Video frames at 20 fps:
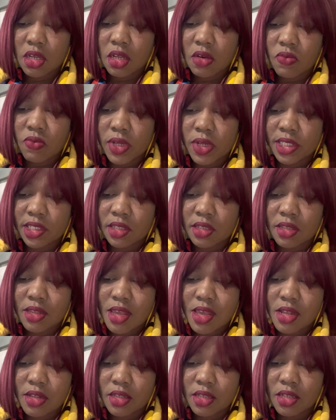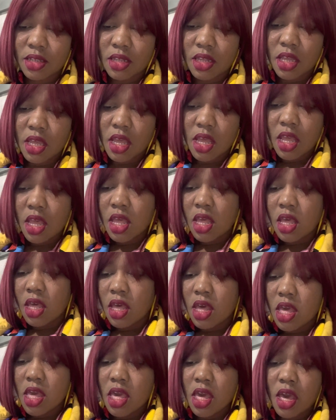and what state.
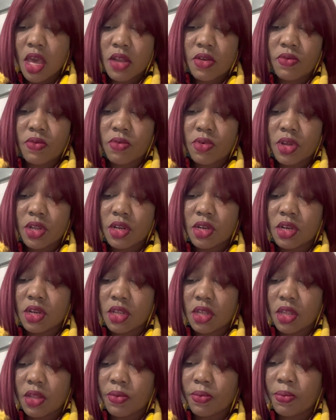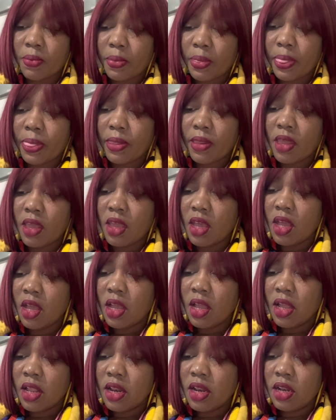I had one there.
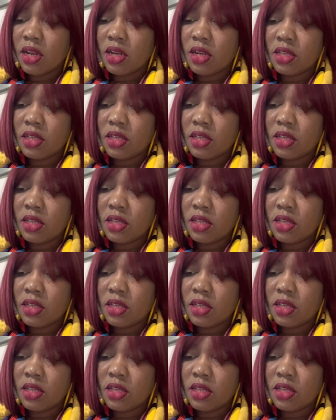The